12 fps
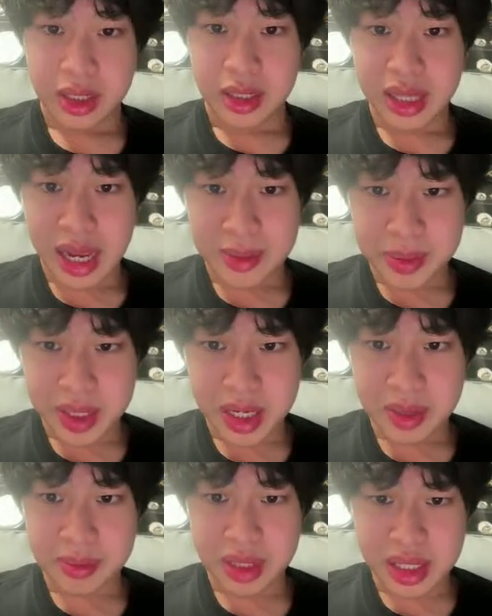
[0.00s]
9
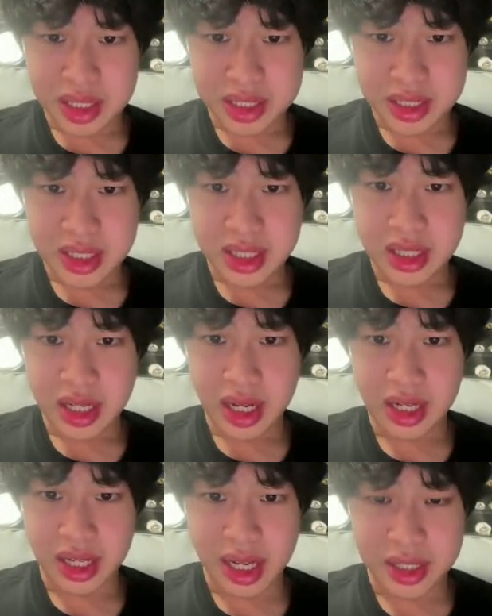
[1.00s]
p.m. EST,
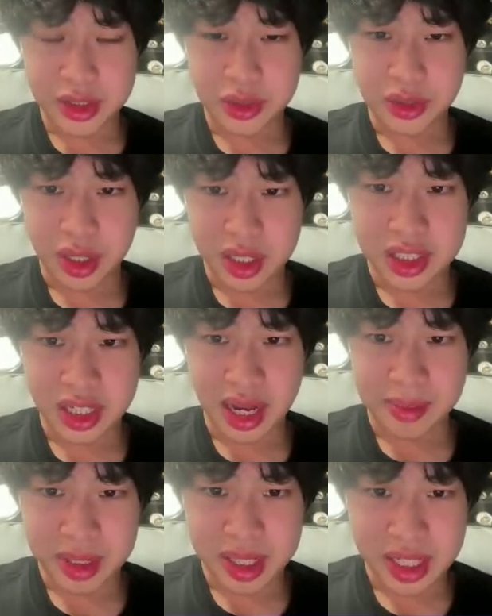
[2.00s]
a guide to college
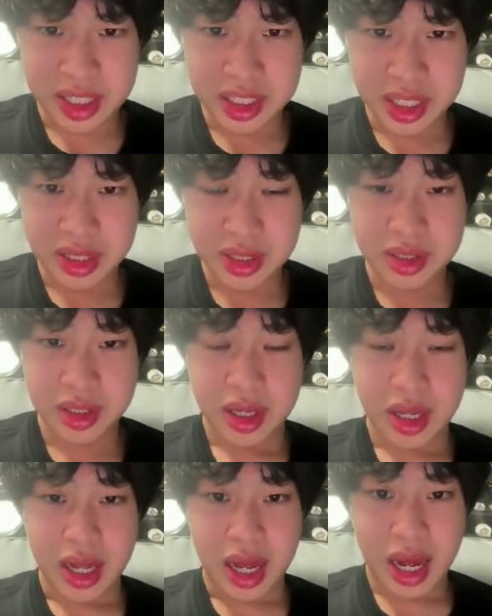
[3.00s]

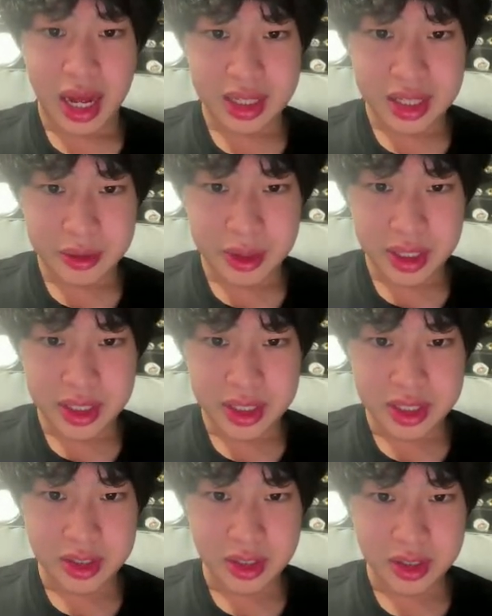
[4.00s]
applications.
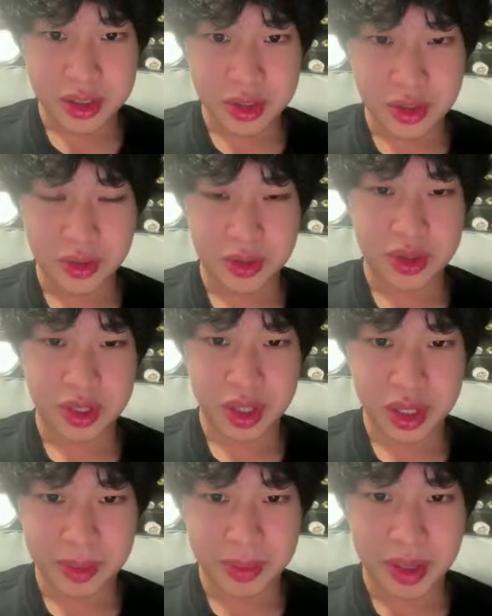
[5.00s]
Atiraj is going to
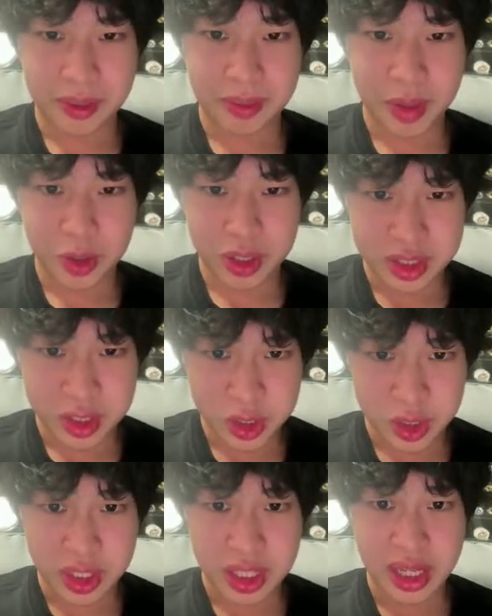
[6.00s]
talk about her
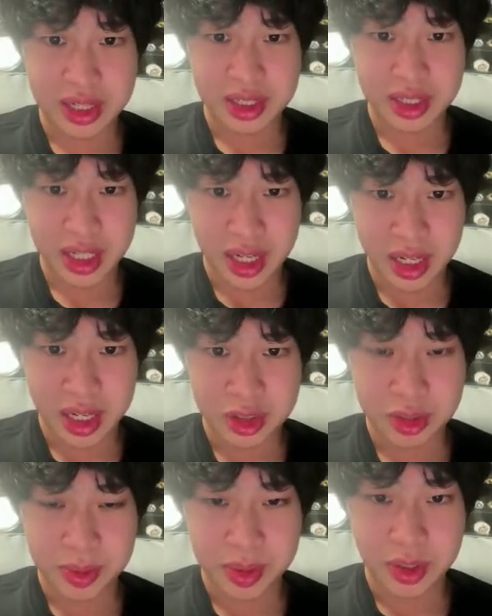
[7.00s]
journey as a young
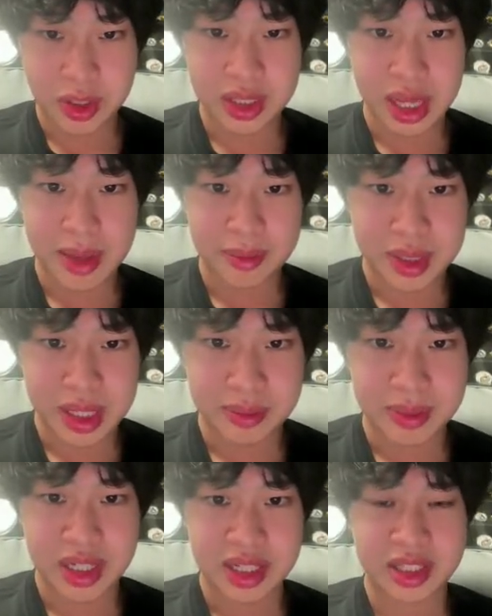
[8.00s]
entrepreneur, 10
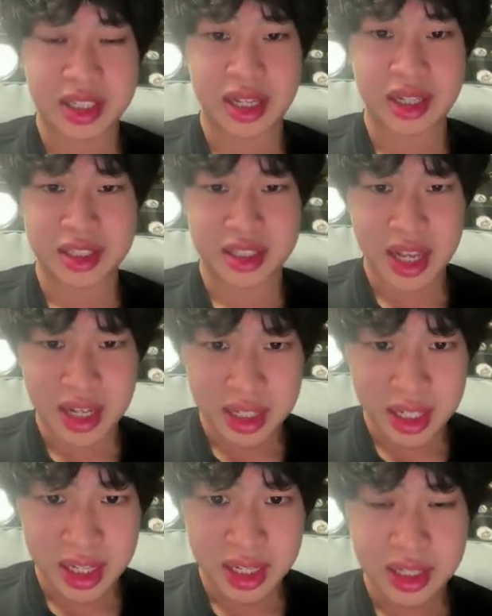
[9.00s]
p.m. EST at
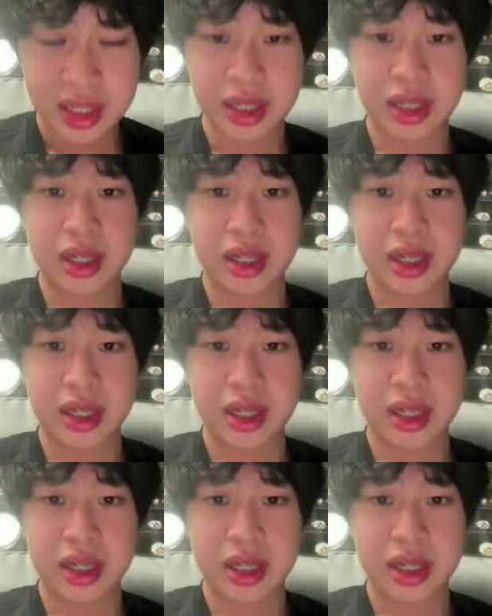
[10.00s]
Saturday.